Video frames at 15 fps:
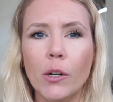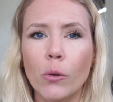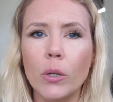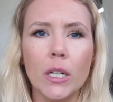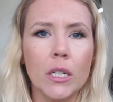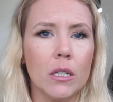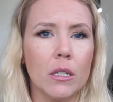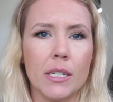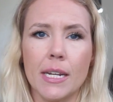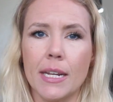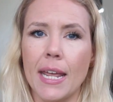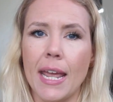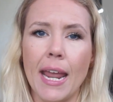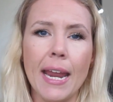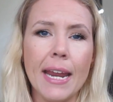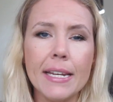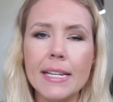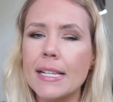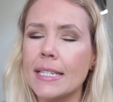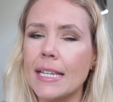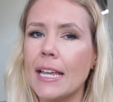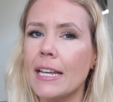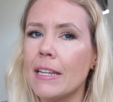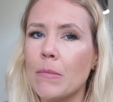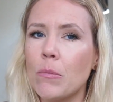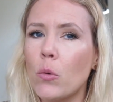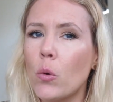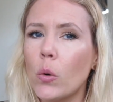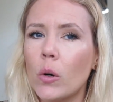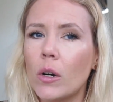We're not in the 80s
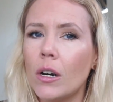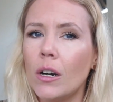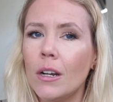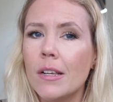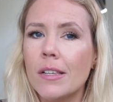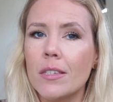anymore,